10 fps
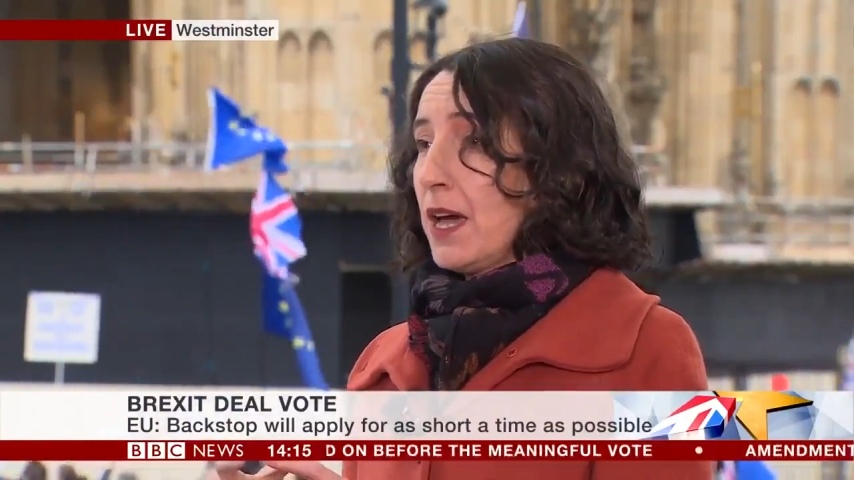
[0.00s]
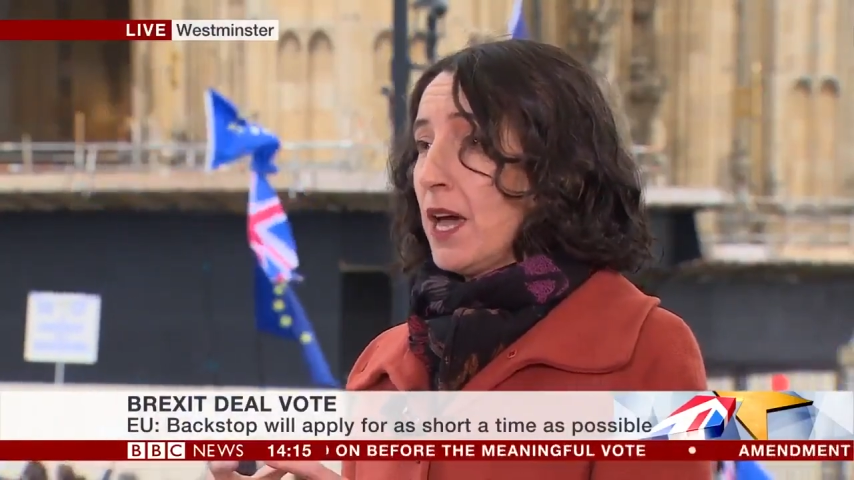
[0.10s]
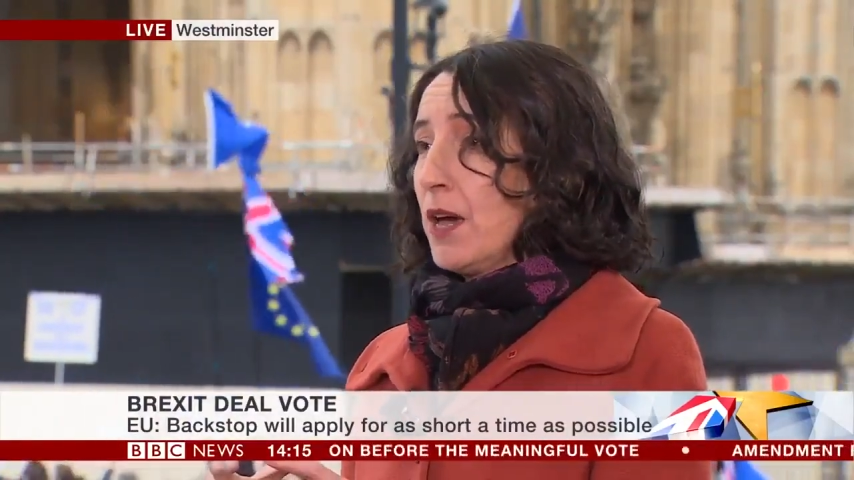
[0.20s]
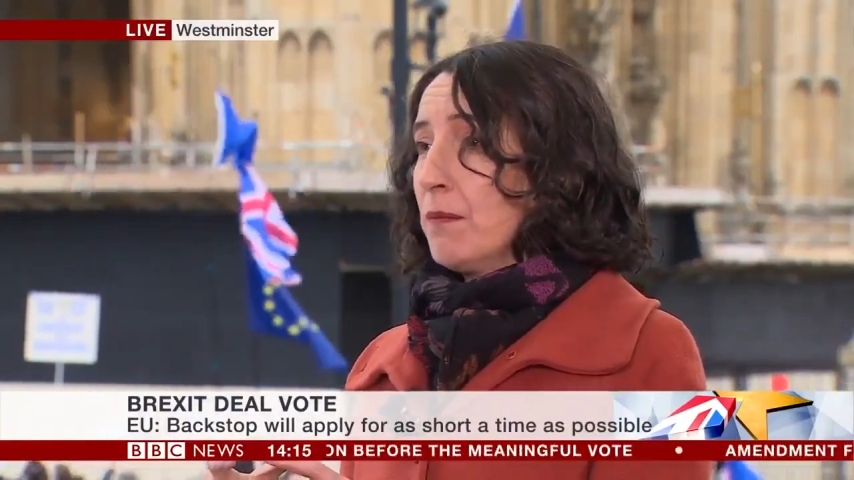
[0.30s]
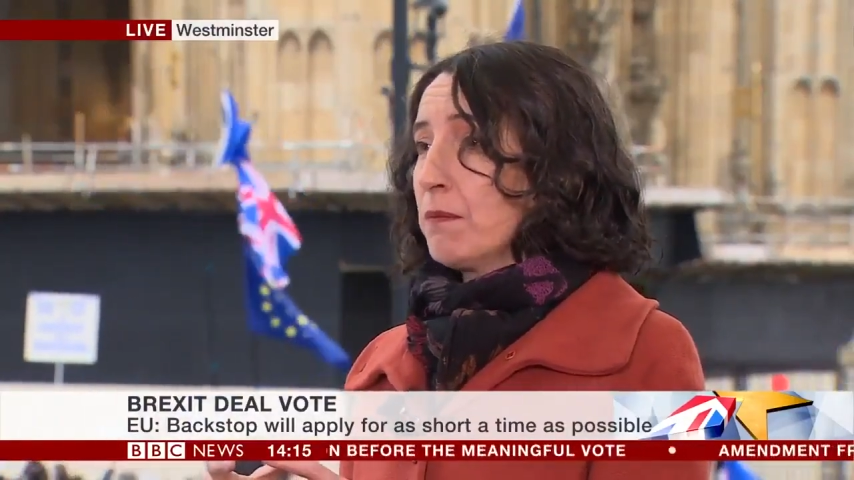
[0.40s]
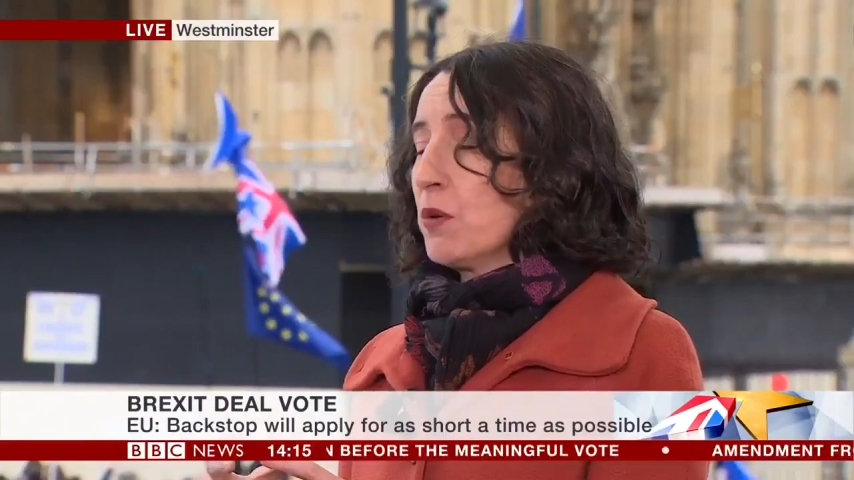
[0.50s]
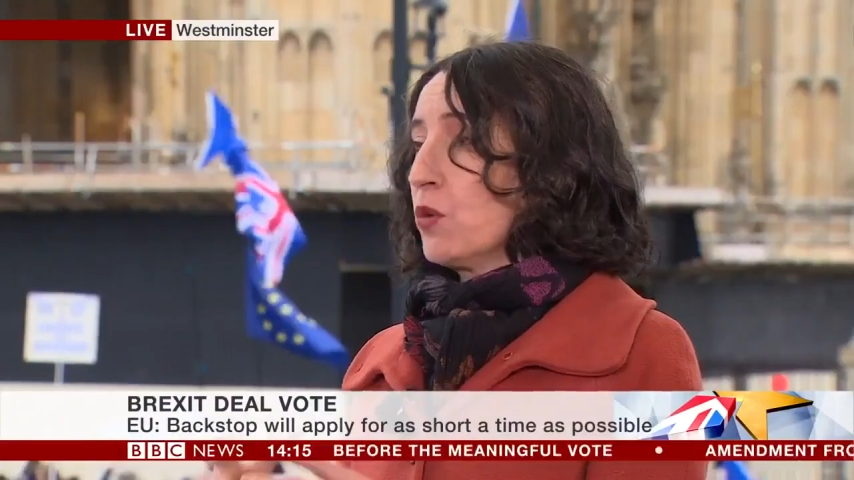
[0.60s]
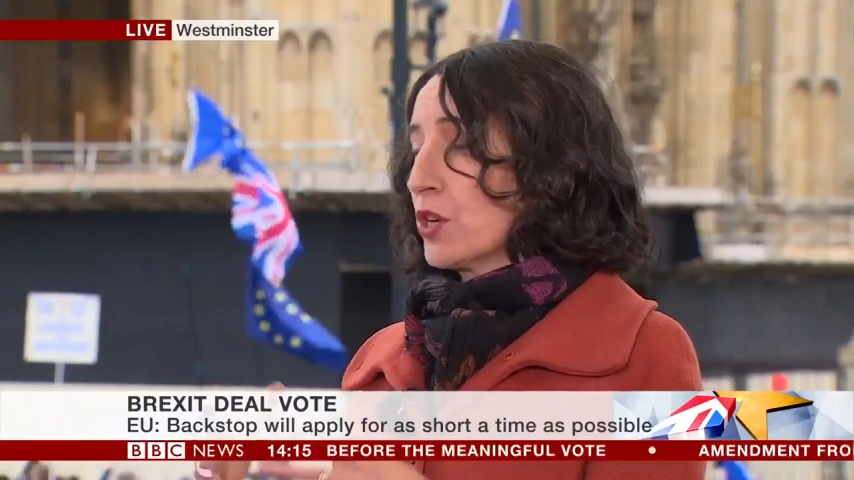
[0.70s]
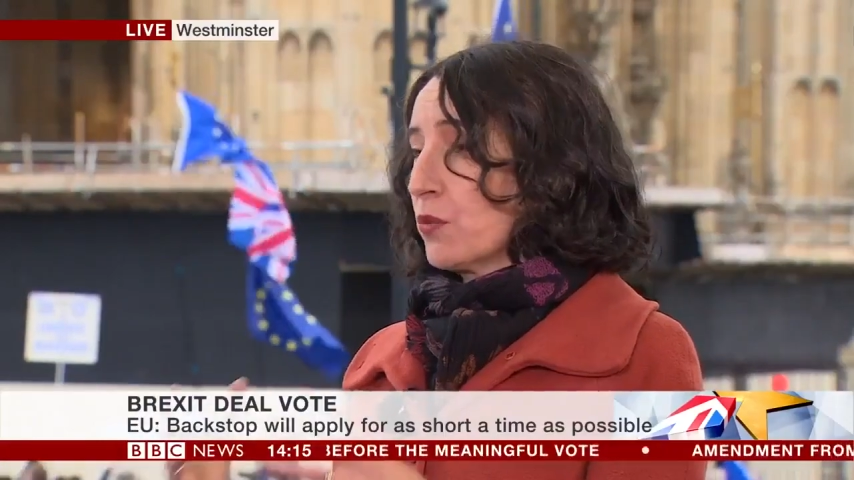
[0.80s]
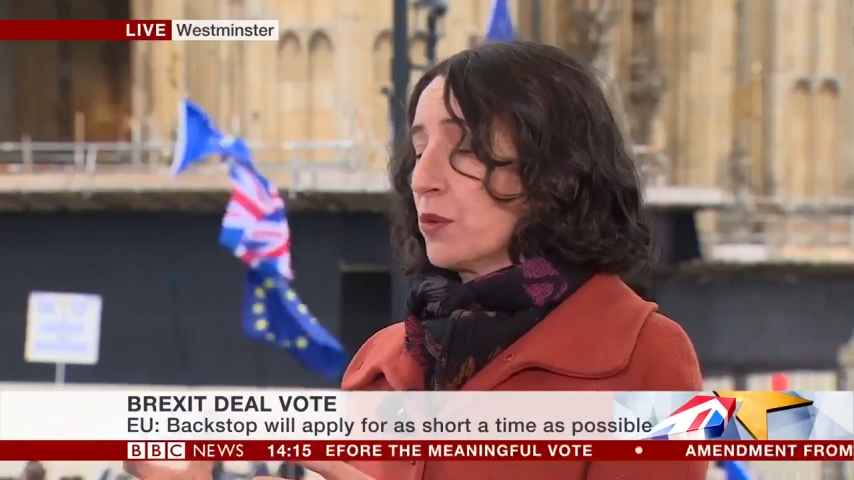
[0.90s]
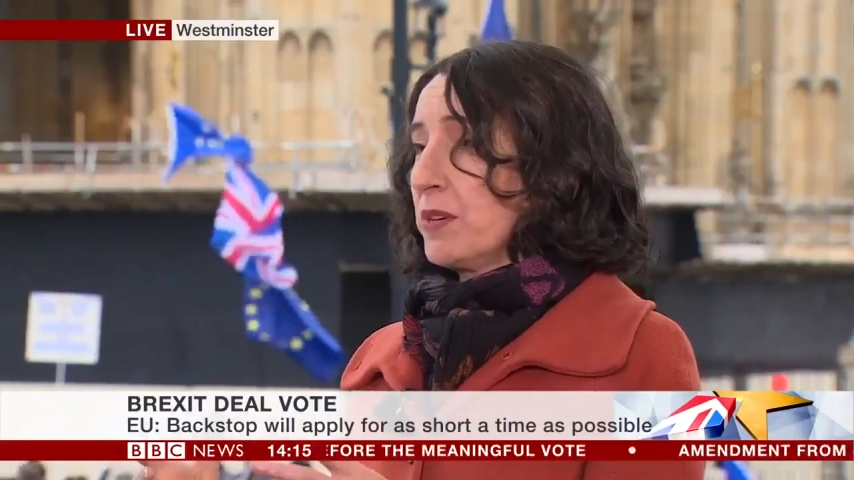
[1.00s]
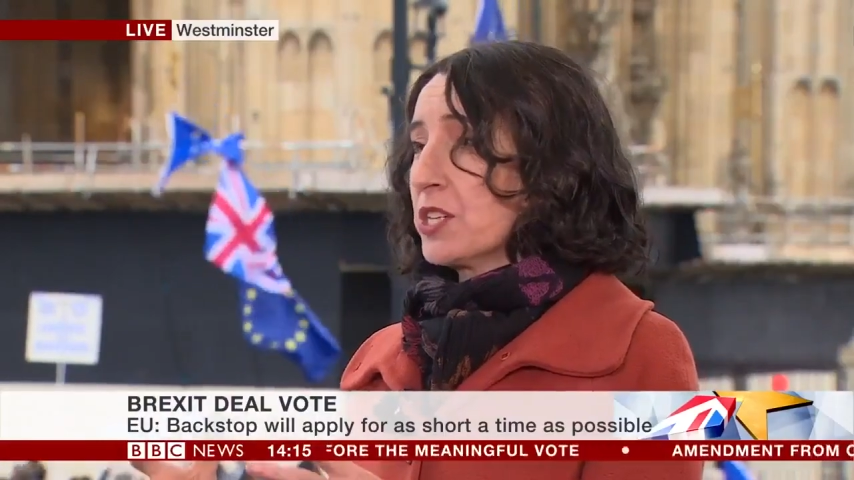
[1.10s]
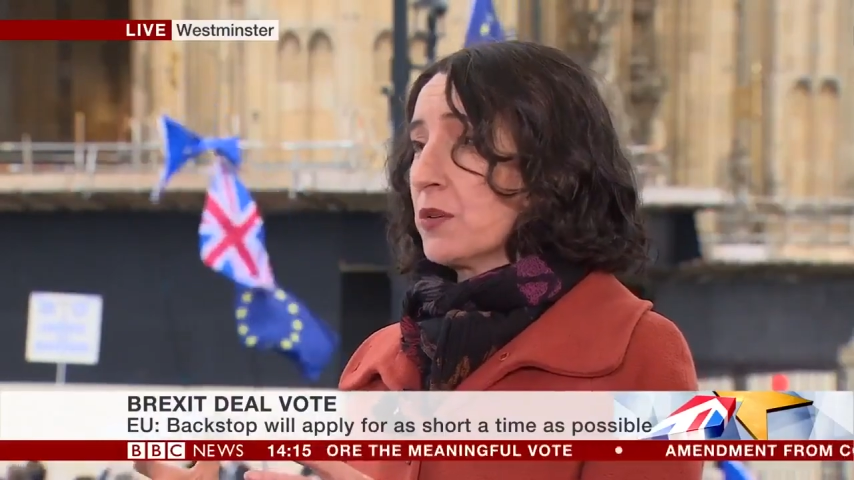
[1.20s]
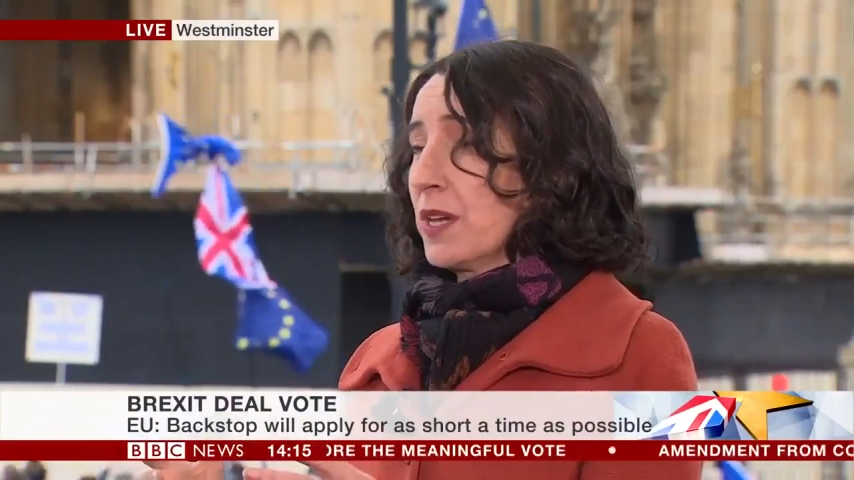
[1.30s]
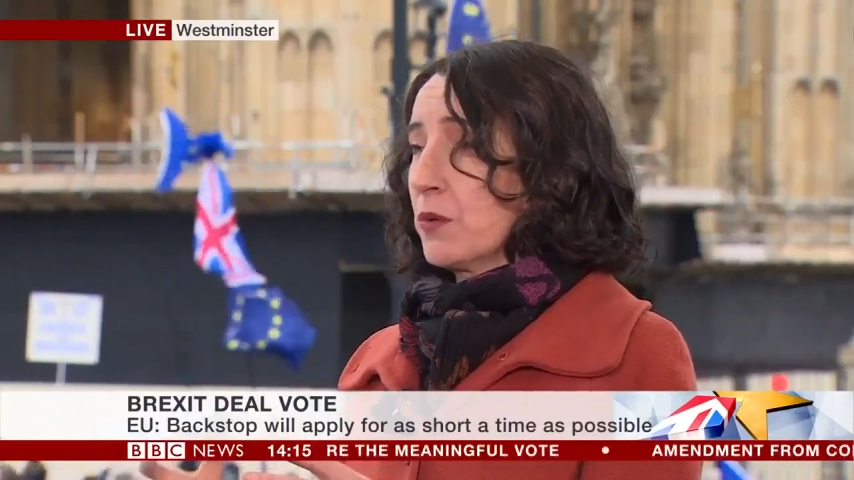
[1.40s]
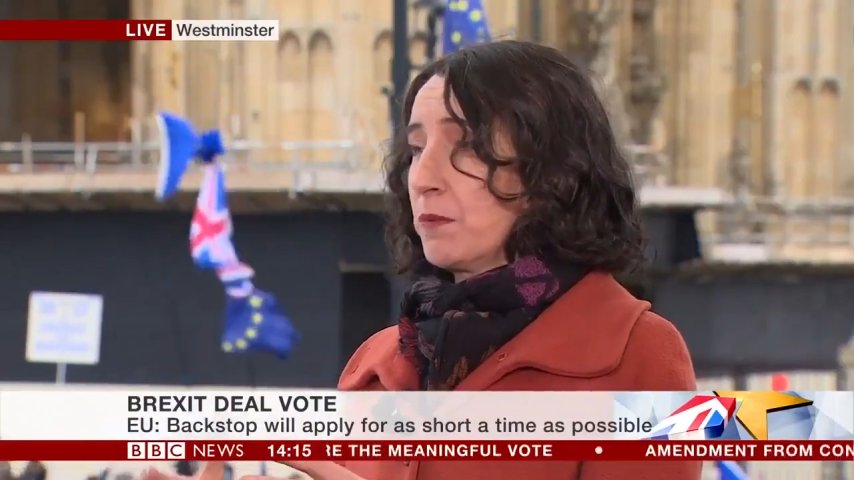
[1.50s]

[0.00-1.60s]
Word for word: Um, but what it would be doing